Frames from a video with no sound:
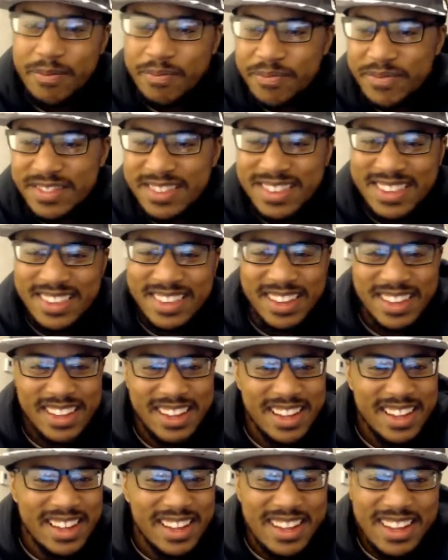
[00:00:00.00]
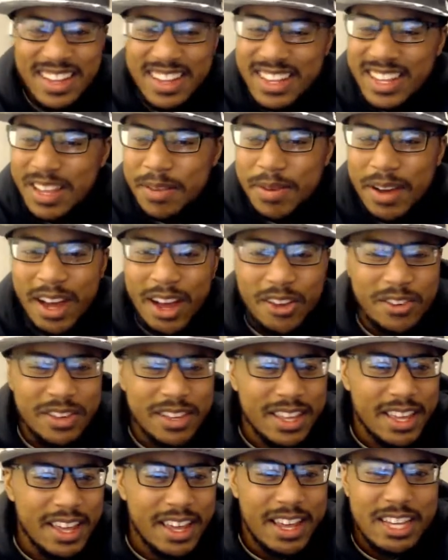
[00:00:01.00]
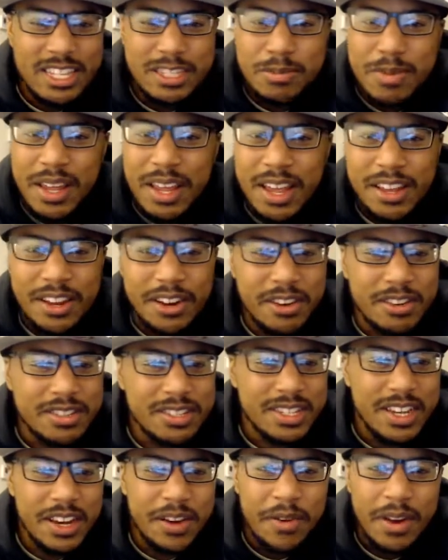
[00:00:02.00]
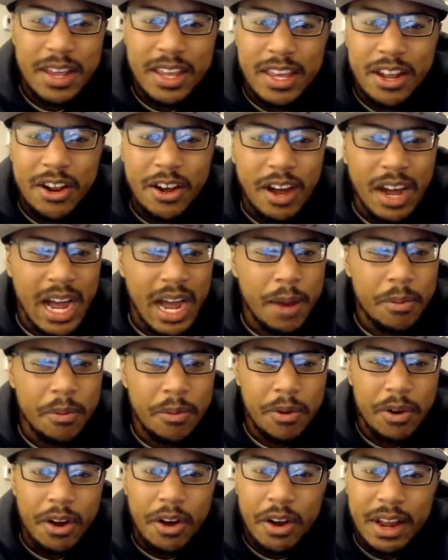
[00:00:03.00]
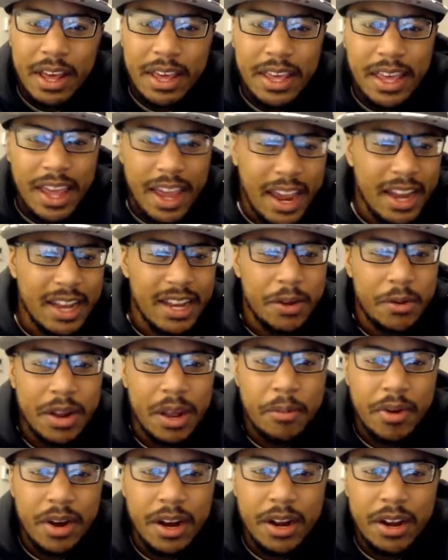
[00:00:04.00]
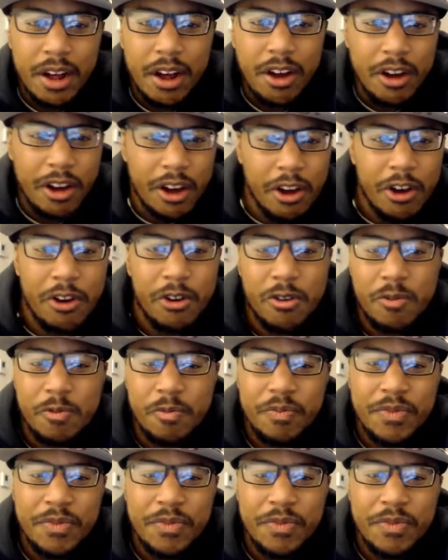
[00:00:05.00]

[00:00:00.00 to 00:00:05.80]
Keep an eye on your kids, man, you know what I'm saying? When they get all hype with all that candy, when they bring it all home,